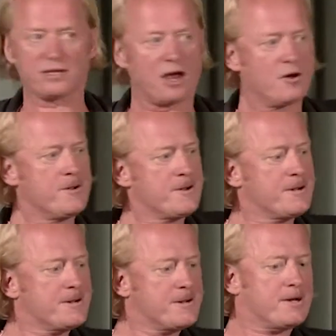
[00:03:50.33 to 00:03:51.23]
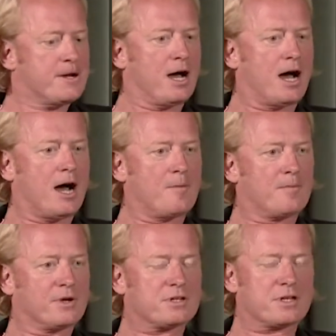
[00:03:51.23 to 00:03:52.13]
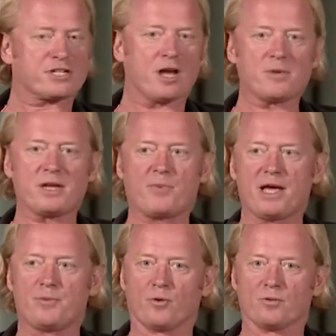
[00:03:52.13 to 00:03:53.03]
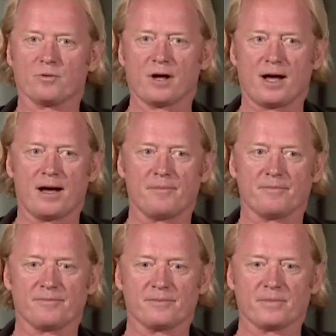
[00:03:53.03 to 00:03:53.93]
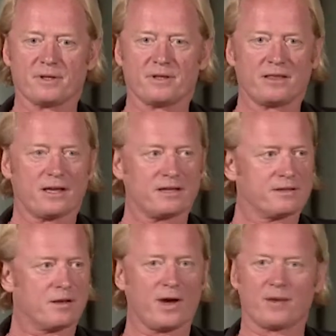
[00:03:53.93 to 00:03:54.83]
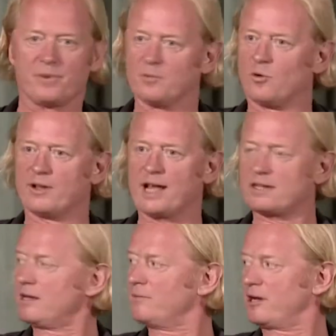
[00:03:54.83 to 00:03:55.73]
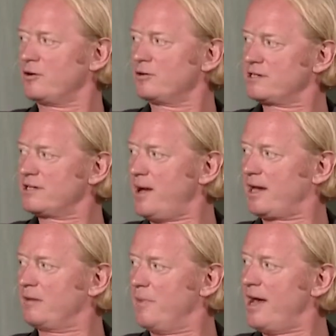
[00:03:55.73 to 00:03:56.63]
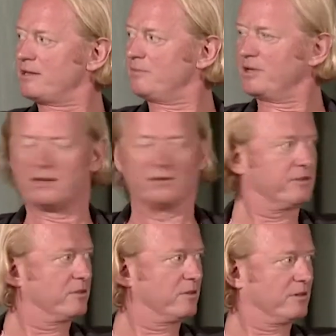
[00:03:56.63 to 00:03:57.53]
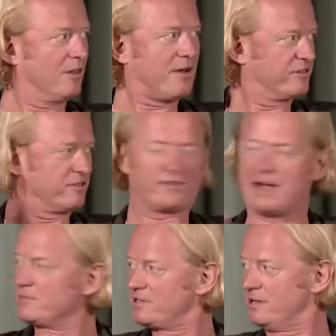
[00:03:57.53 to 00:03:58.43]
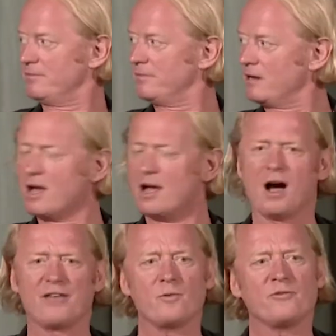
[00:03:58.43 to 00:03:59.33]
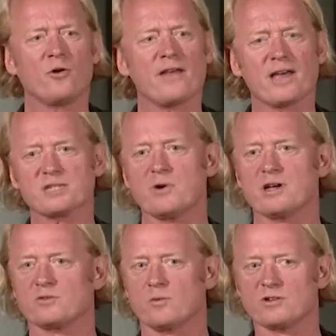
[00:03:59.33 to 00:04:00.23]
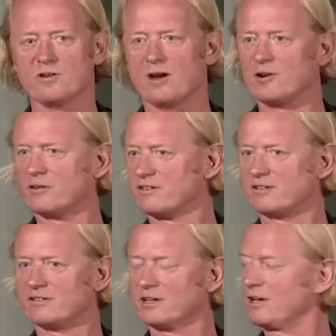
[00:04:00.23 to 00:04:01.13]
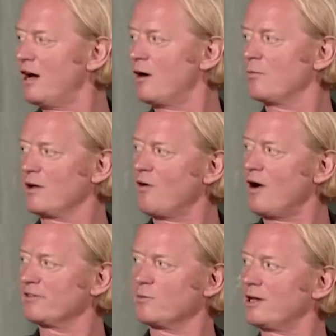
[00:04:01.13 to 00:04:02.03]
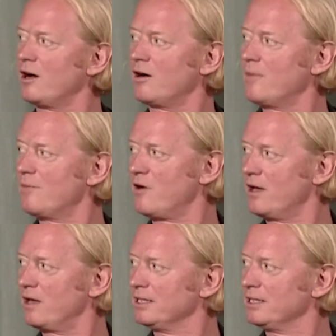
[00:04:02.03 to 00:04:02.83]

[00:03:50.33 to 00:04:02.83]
So, there's so many people, they wake up in the morning, next time they're conscious, they're back in bed because life has just happened to them. And mm-hmm. I think we've all had that experience when we drive a long distance in a car and we arrive and we can't remember it.